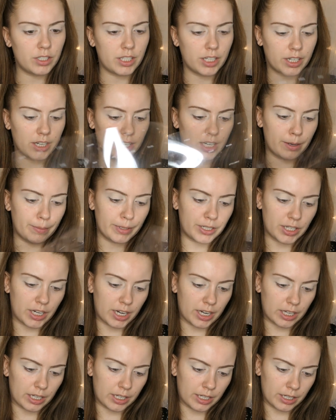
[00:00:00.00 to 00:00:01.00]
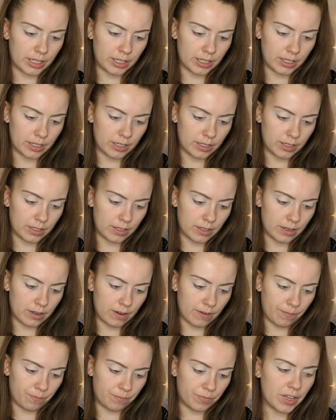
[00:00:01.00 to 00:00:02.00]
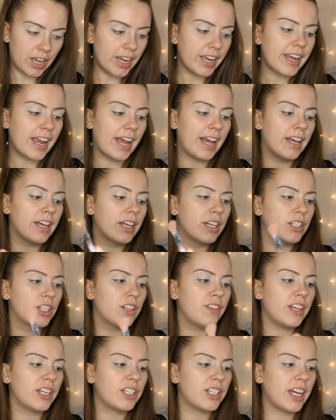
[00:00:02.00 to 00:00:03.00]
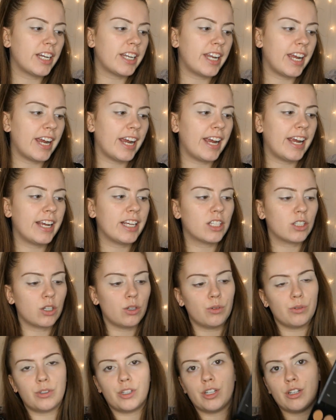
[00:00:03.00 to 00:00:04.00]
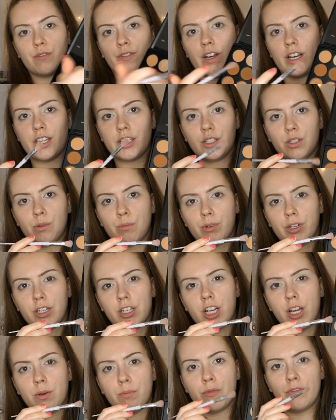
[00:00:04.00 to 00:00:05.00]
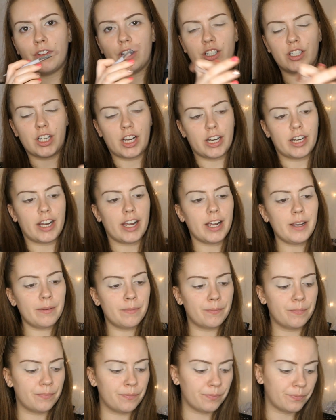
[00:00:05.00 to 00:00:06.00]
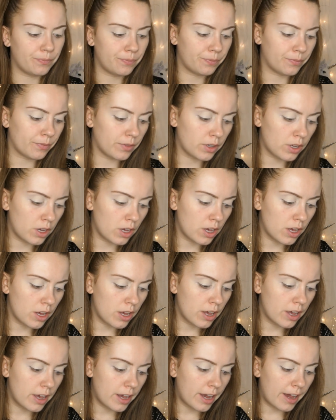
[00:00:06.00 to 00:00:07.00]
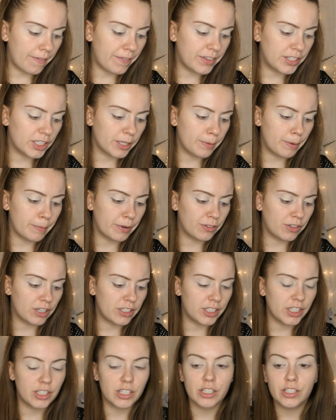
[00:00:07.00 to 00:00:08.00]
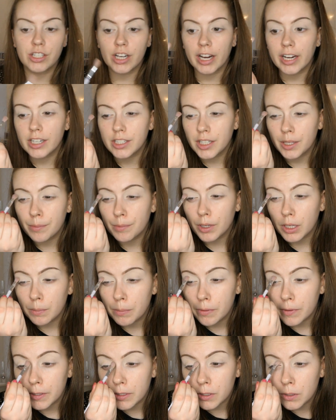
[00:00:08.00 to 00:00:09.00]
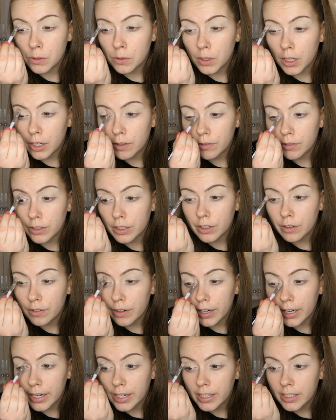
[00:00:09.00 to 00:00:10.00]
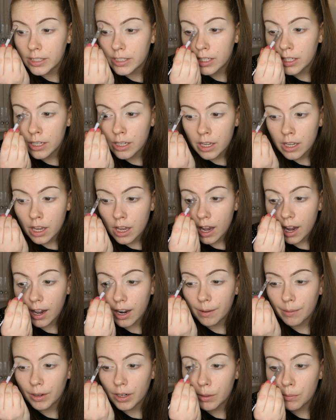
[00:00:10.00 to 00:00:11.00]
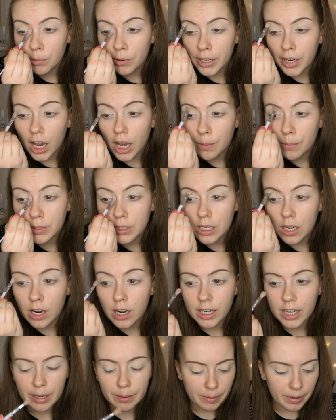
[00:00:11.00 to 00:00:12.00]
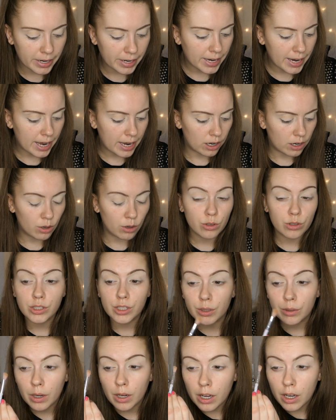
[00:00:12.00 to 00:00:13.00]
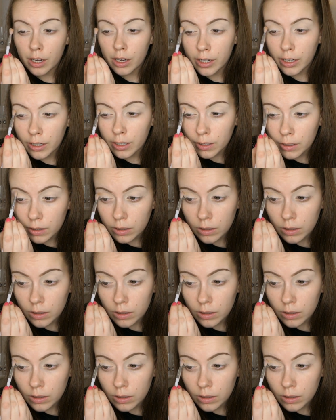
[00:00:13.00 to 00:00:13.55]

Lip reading: One second, let me check. Yeah, so this shade here is called Universal. I'm going to go in with this shade here. And this is going to be my transition shade. So I'm going to put this all over the crease And I'm going to bring it up slightly, but again, not too high.